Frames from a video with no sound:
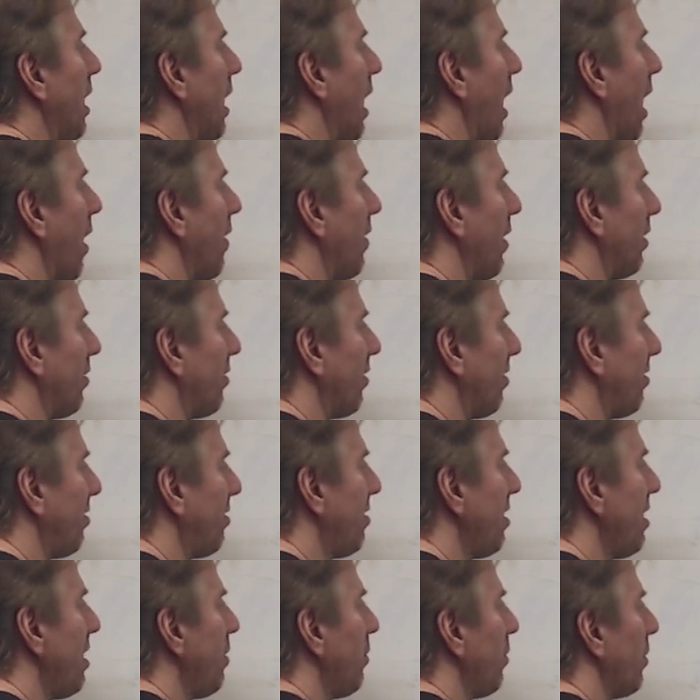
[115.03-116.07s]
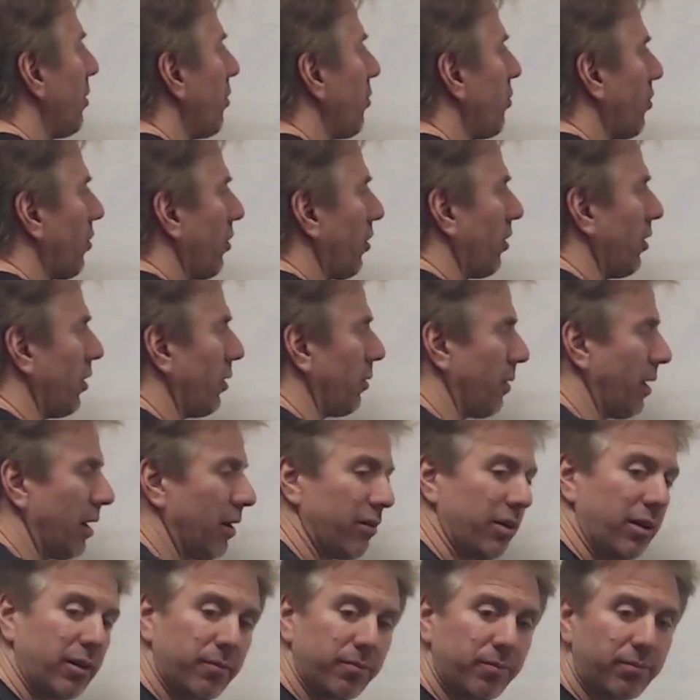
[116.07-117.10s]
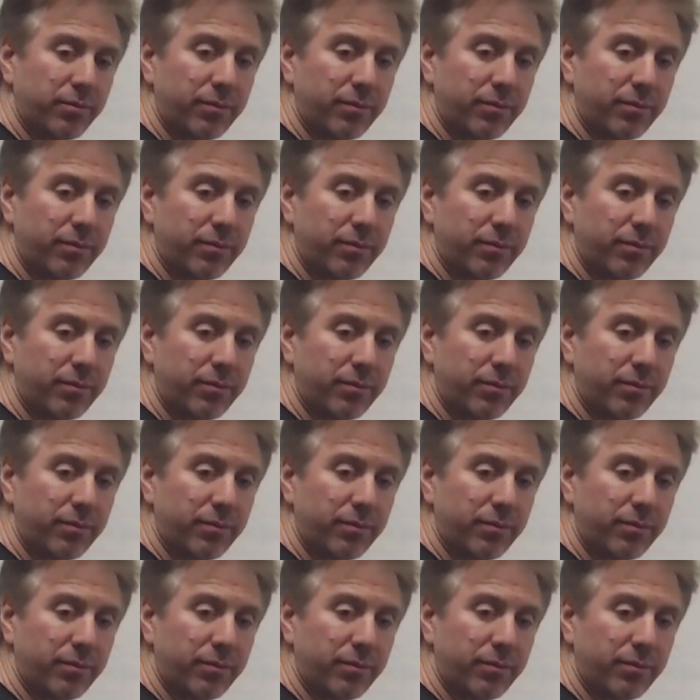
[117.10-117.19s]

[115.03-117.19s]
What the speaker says: And that's a C with a circle around it.